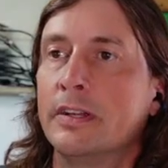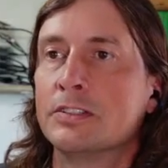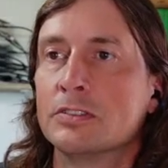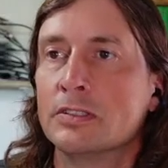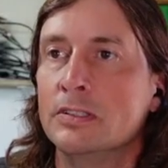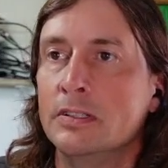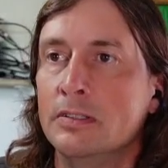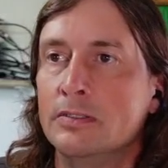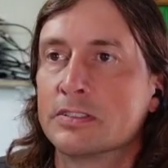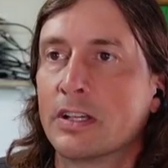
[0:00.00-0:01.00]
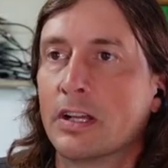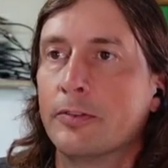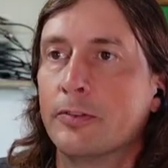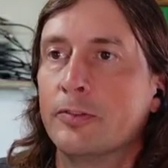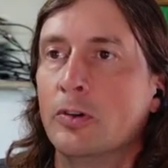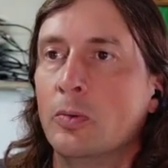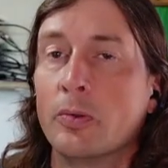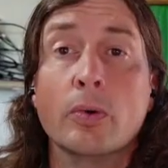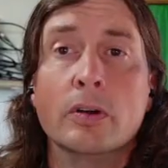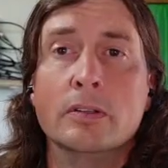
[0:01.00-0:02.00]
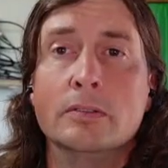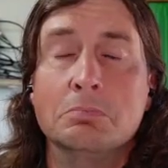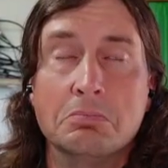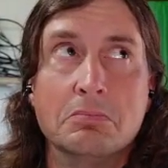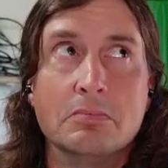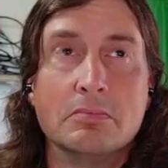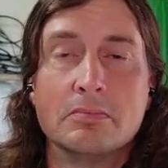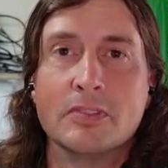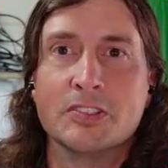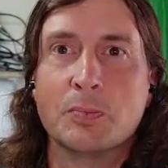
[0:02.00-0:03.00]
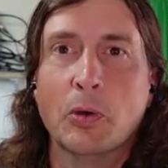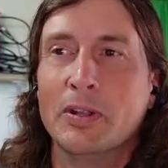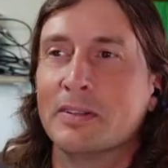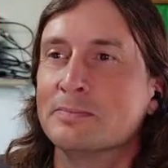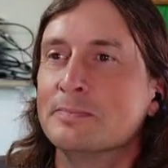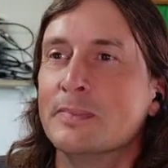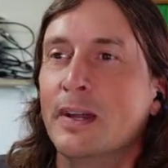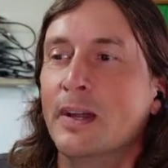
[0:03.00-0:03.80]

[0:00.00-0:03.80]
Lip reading: and I actually just got off the phone with one this morning.